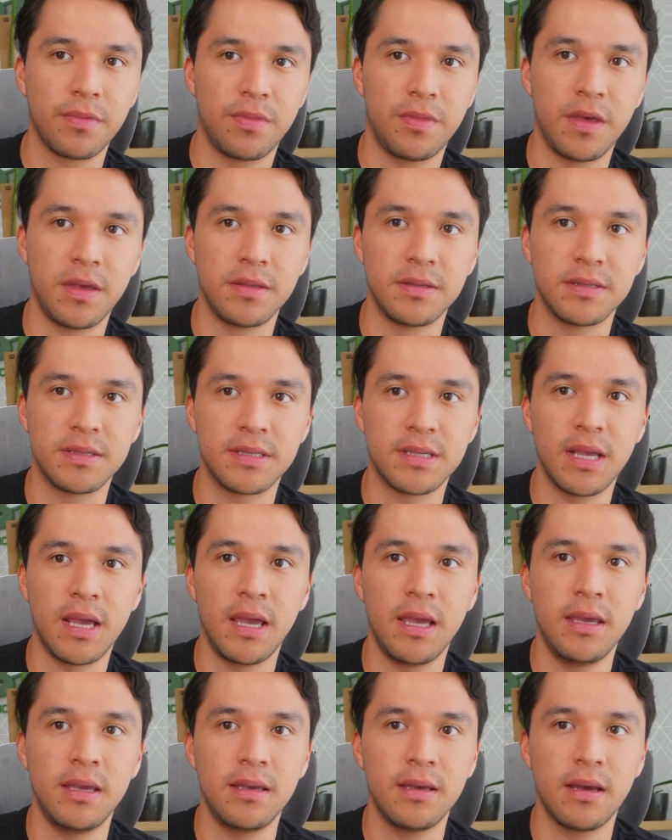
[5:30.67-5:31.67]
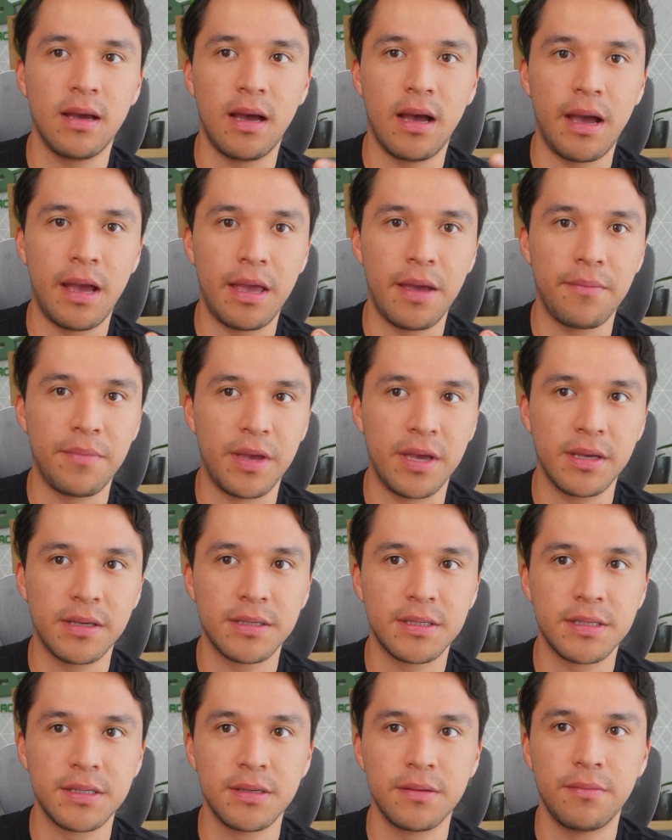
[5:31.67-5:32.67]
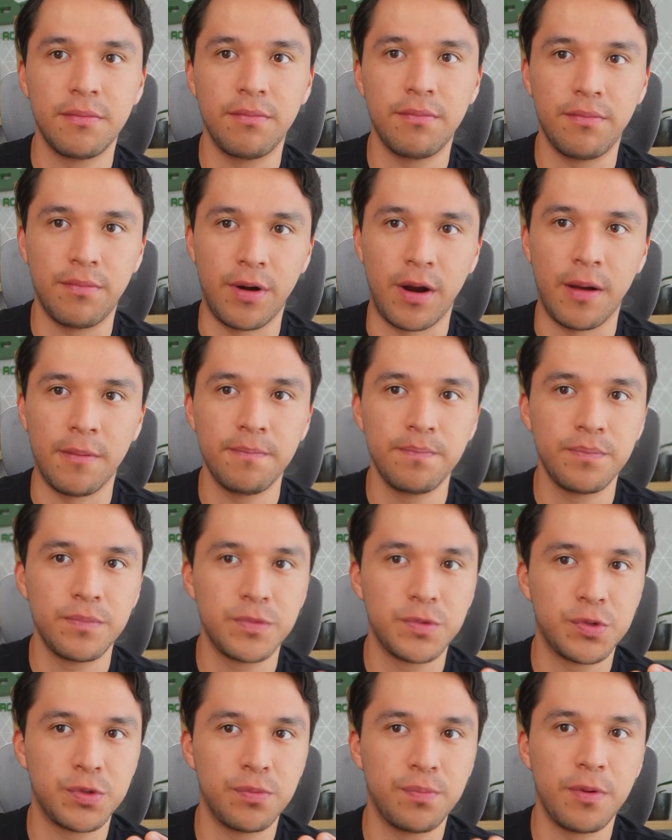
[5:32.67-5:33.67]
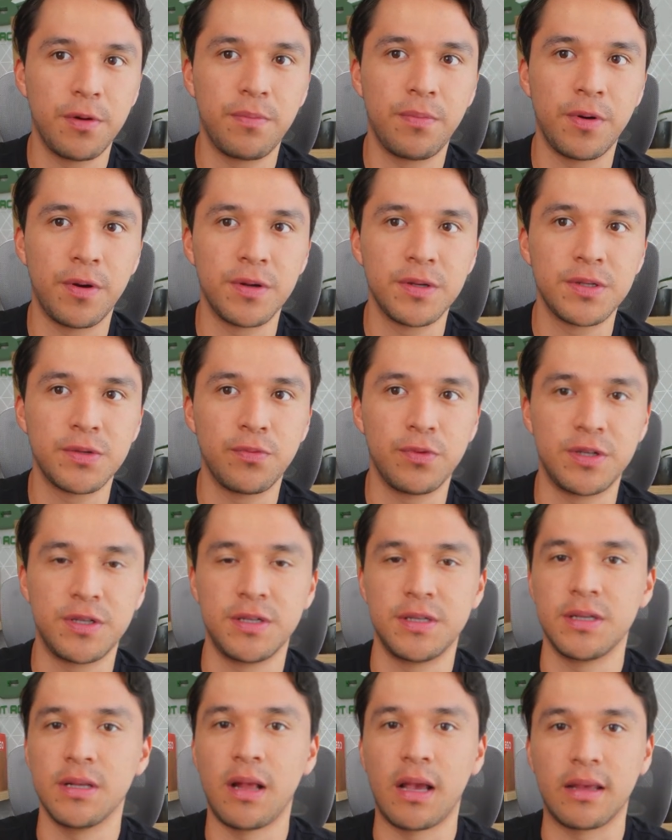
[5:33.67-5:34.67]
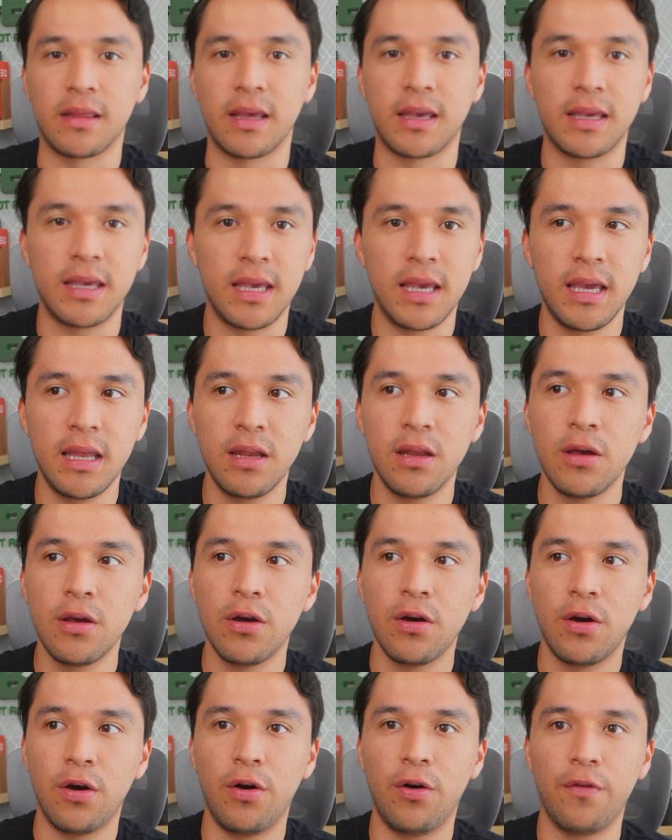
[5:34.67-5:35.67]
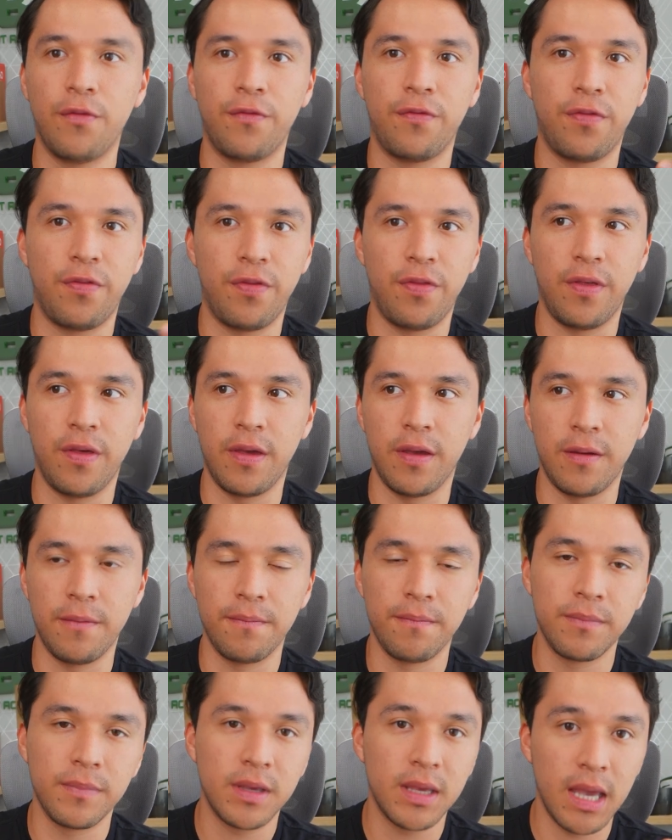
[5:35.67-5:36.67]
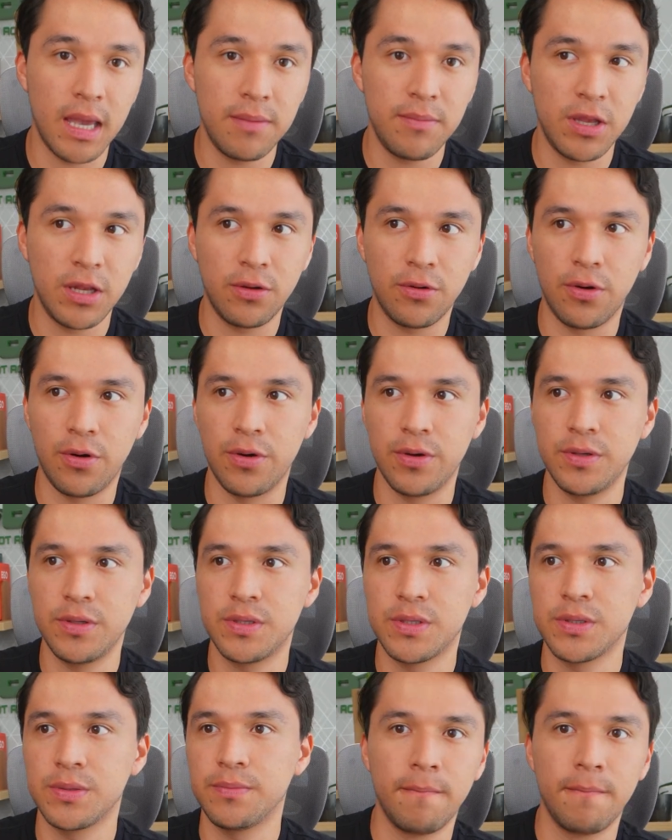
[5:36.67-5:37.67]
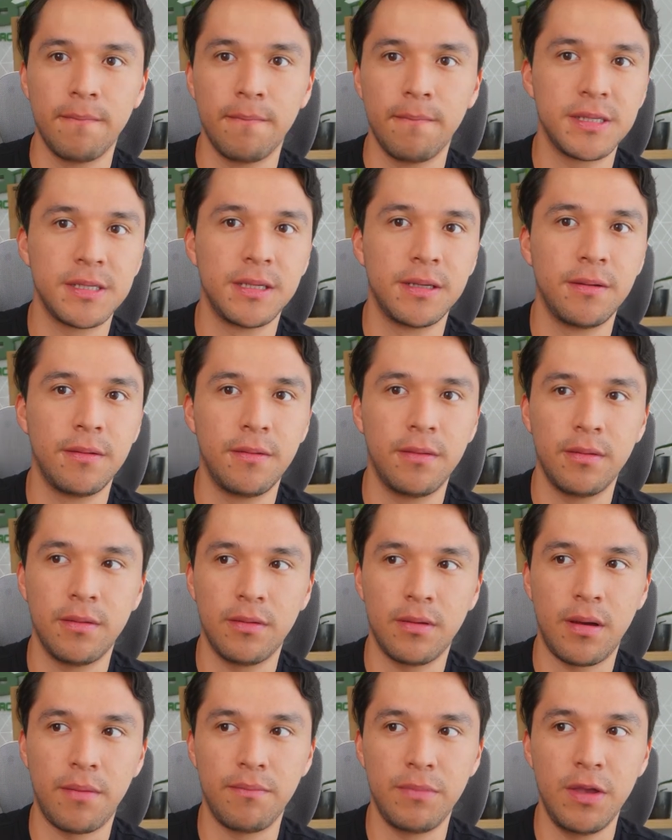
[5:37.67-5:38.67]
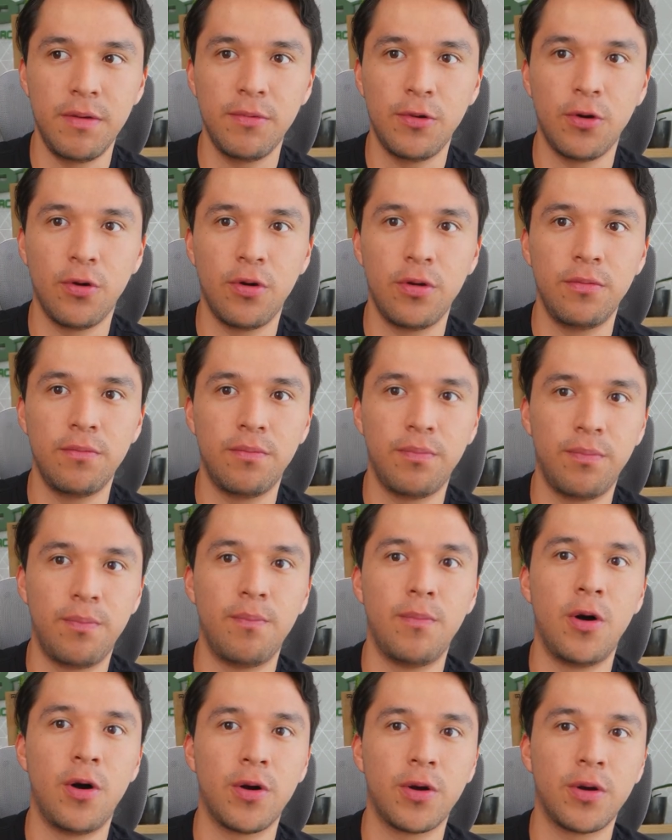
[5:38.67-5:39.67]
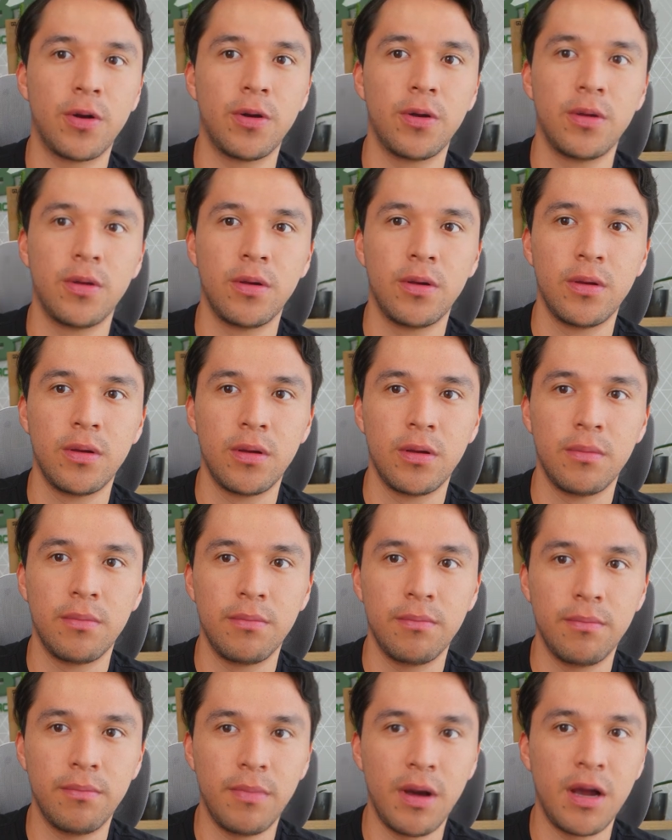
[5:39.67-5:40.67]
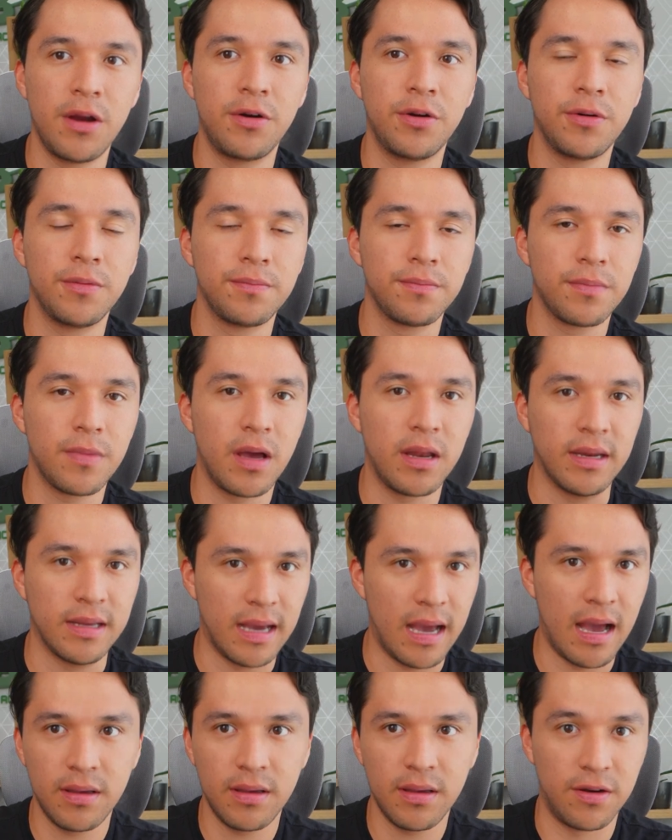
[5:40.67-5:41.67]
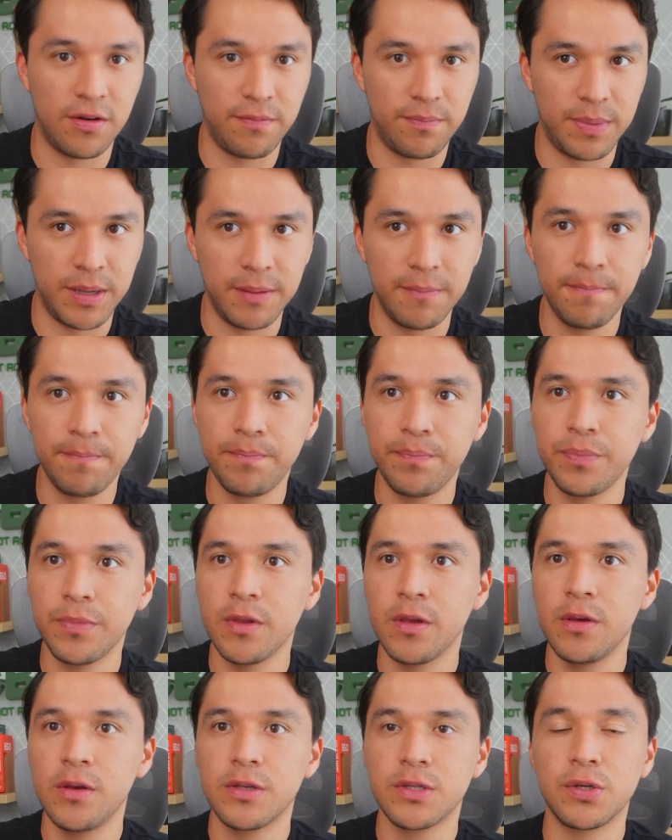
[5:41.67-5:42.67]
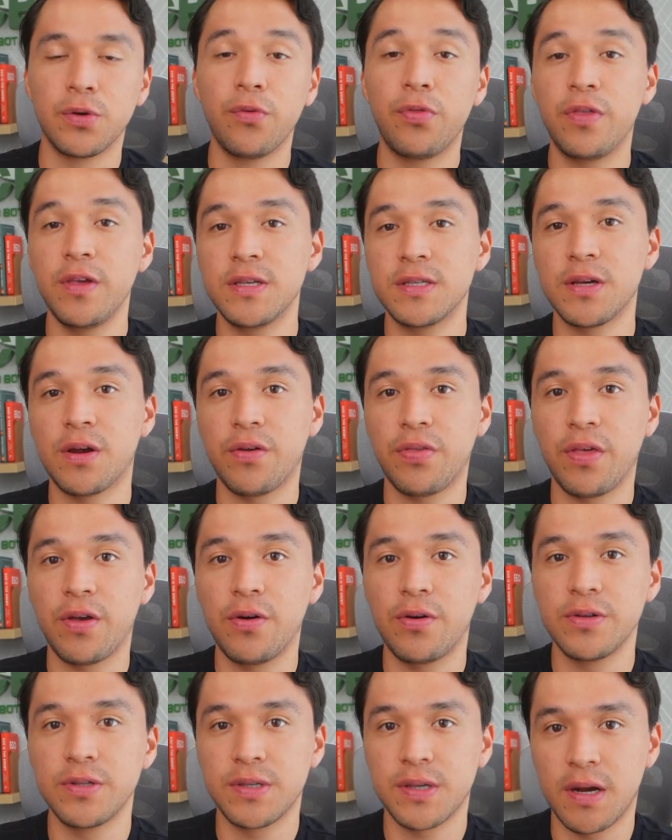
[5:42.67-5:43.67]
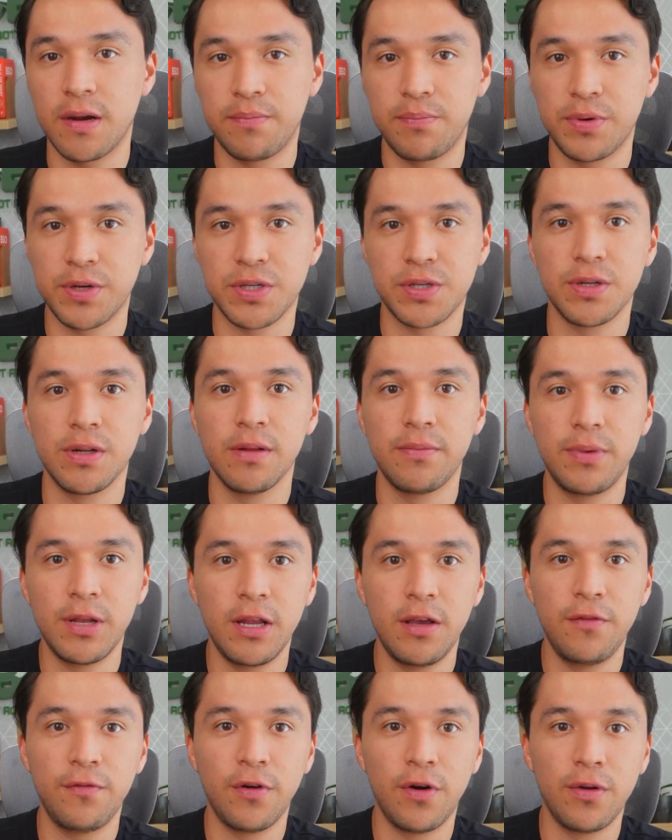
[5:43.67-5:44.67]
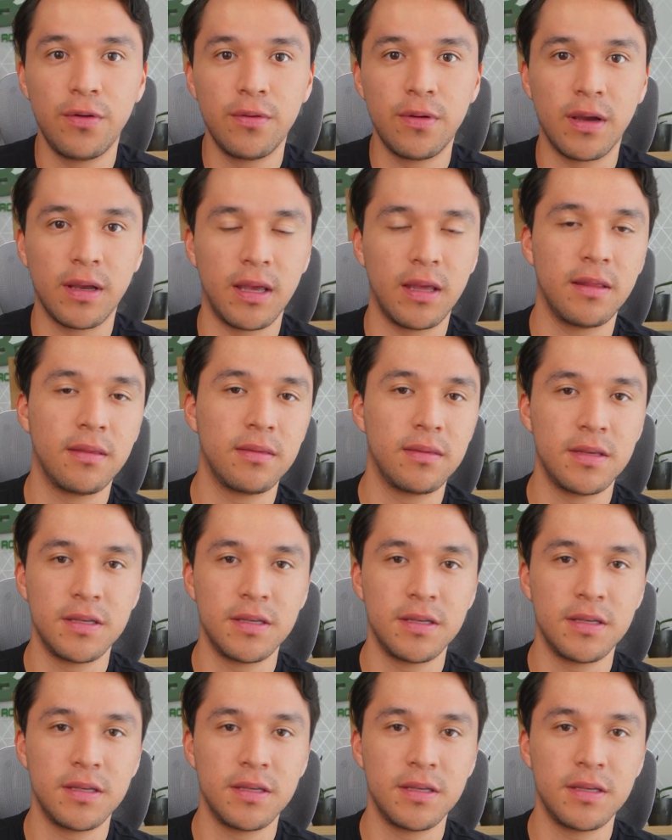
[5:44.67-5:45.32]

then Say, IMX, Bram, Superverse, which is like the king of the gaming coins, Brett, a meme coin, Mog, Myro, and ARB. So these are the coins that I personally believe on. Again,